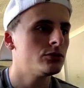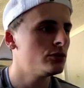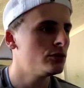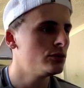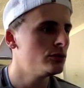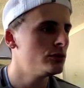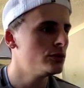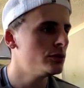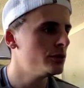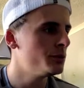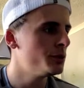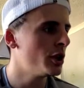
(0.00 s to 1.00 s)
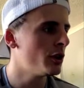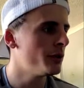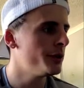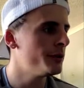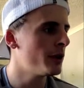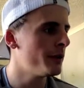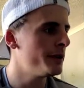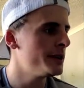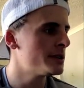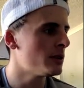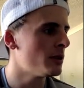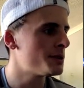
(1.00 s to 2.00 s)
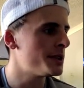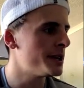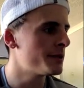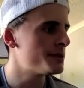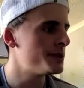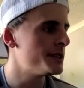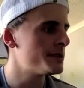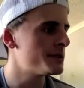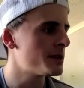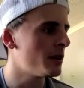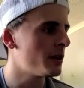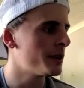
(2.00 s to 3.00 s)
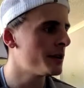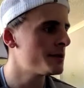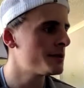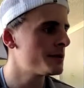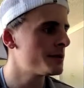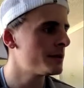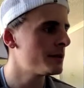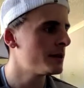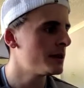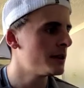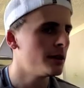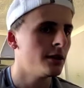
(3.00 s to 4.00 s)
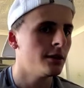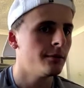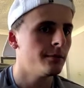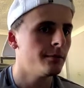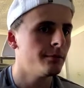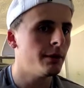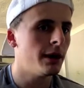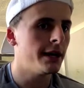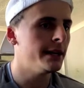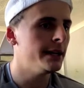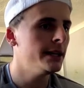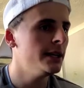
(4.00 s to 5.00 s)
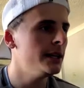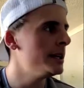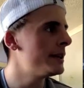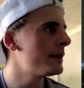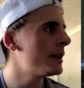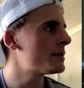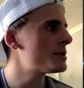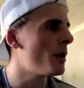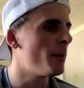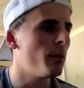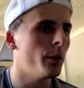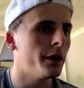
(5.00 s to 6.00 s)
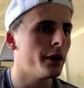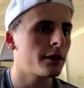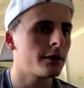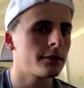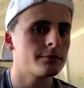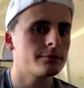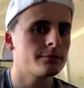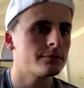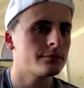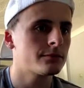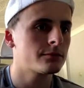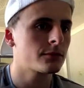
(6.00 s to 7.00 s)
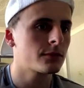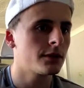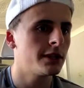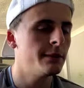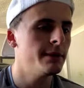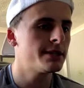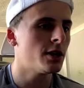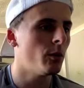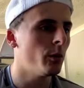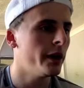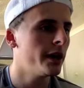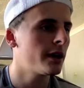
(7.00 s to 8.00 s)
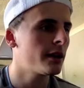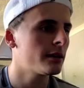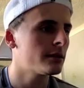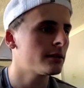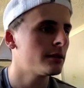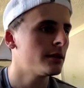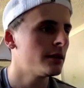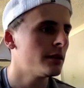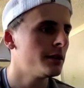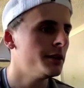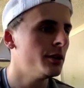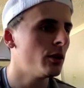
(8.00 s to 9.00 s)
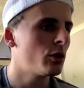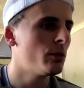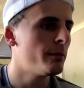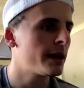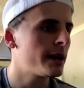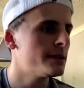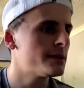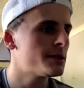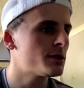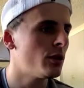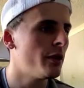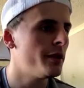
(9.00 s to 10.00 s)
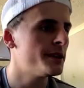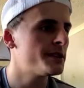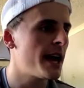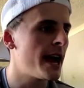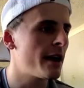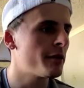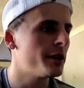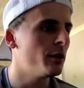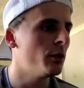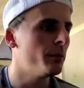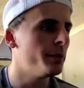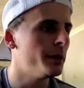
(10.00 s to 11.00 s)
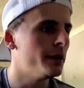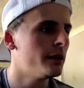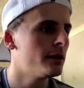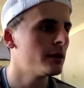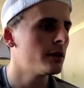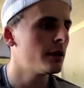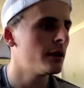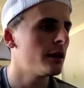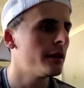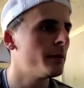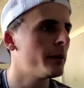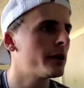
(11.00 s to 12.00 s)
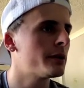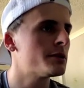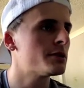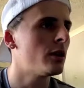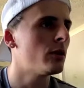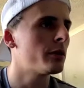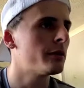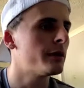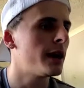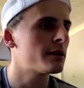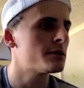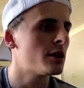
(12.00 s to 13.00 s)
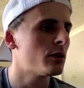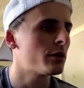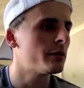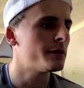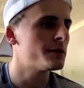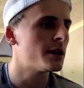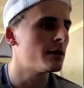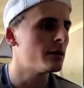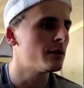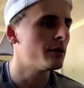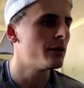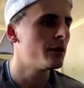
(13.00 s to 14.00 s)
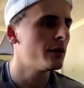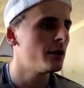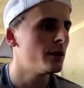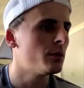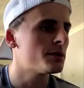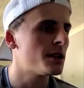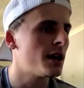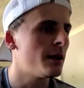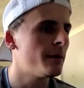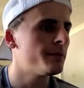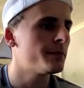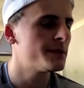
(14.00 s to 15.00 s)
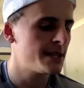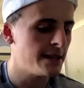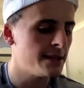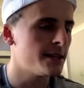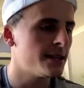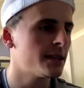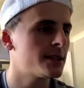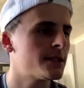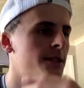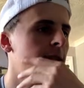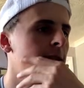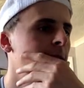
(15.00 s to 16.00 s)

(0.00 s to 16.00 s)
You've got these lows here as decent targets, but I need a top wick. Give me top wick. You know, come back into sort of this area up here, and then we can start looking. I can start looking for sells. What's that? 10 ticks.